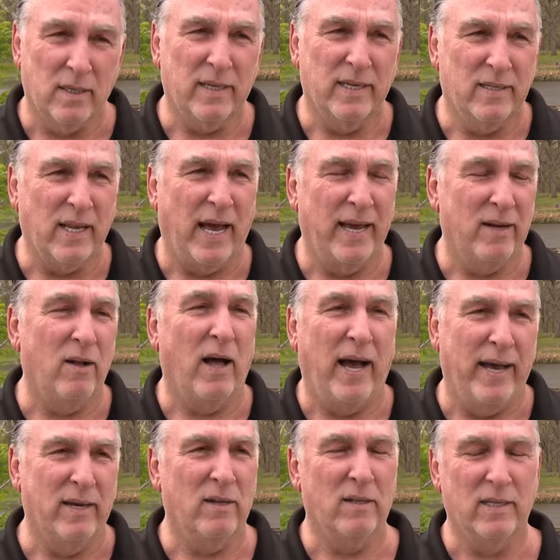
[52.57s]
his idol
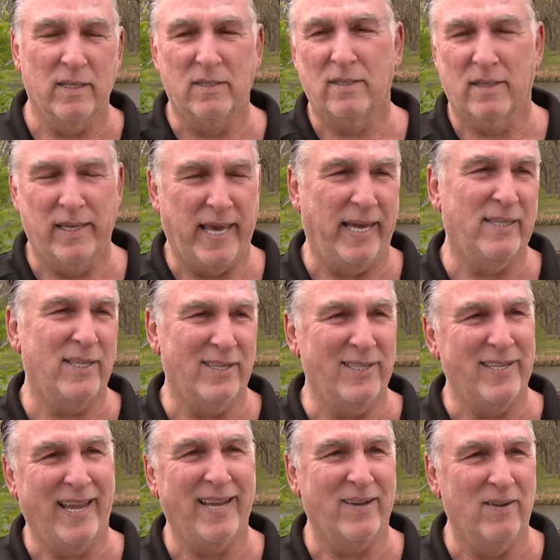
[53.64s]
idol is Casey
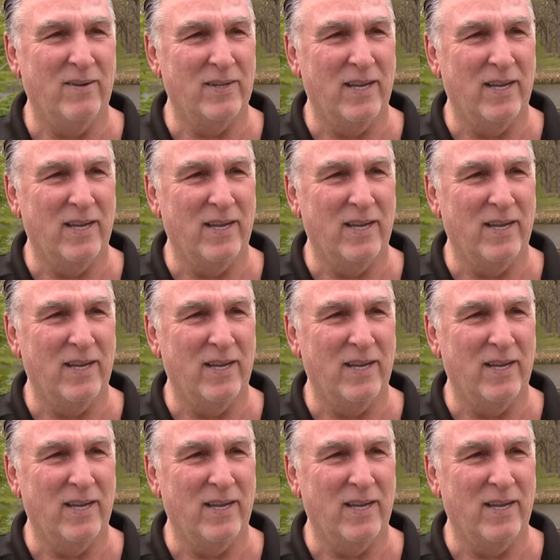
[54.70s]
Stengel.